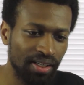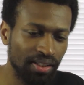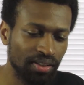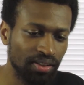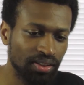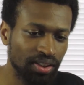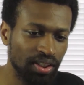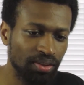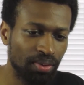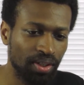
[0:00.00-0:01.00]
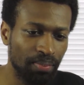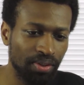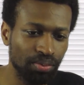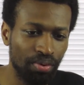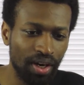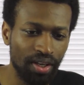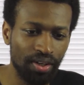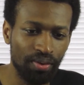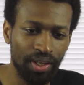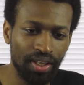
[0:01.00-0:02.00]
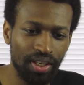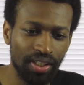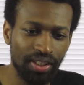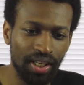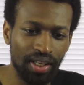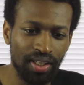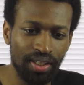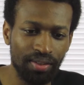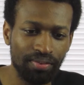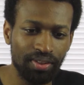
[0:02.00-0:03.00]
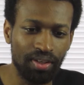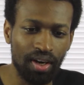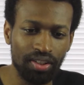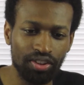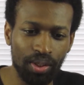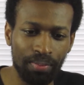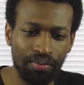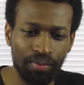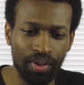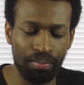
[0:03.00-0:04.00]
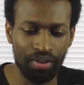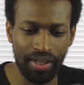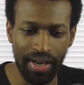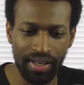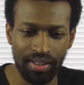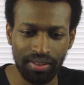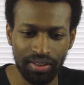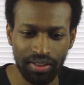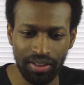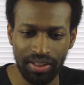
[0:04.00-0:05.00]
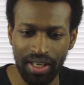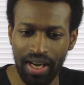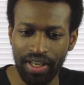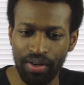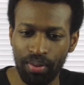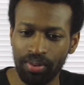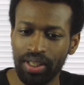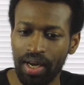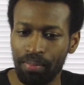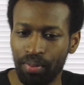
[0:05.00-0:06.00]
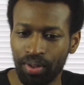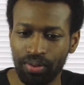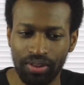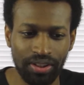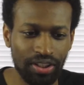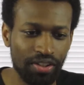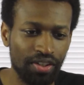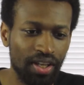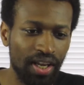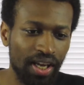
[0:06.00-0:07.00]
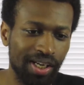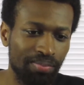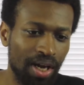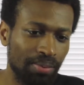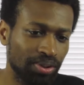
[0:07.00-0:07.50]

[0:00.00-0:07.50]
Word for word: Uh, she is one of the most bratty and annoying kids that live to cause trouble for the protagonist. She's a nine-year-old tomboy who's considered an